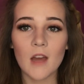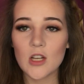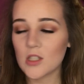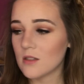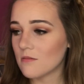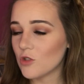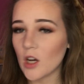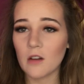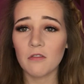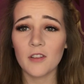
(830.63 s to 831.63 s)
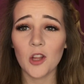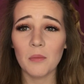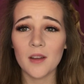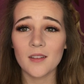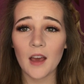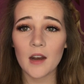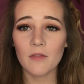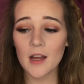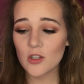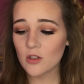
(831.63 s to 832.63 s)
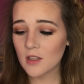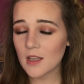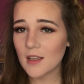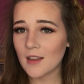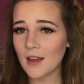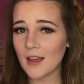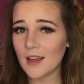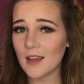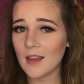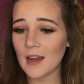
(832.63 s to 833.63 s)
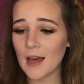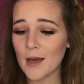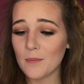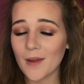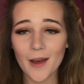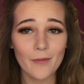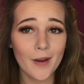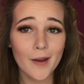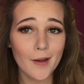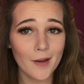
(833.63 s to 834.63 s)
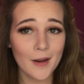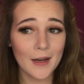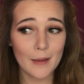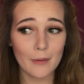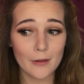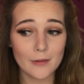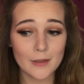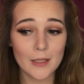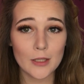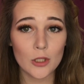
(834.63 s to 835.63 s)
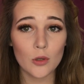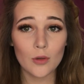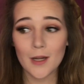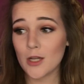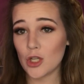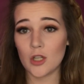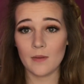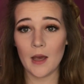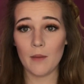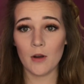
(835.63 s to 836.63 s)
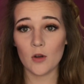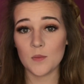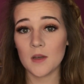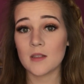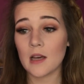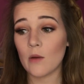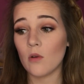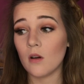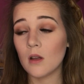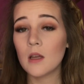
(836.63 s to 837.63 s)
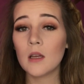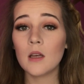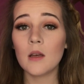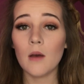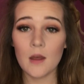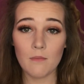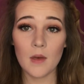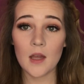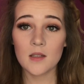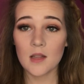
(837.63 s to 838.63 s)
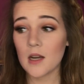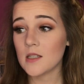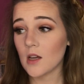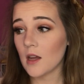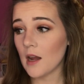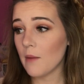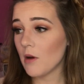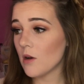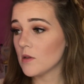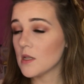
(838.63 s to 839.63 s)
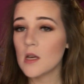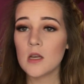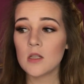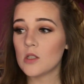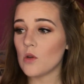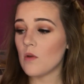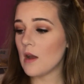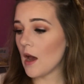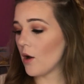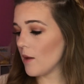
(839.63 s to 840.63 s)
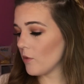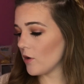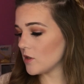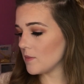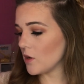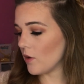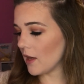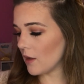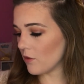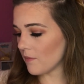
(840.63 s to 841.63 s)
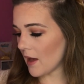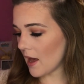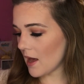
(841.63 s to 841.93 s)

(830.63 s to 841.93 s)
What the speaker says: I just try to film in kind of naturally, and I'm not very good at eyebrows yet, so do not judge my eyebrows because I will admit that I suck at eyebrows. So now I'm going to be going in with my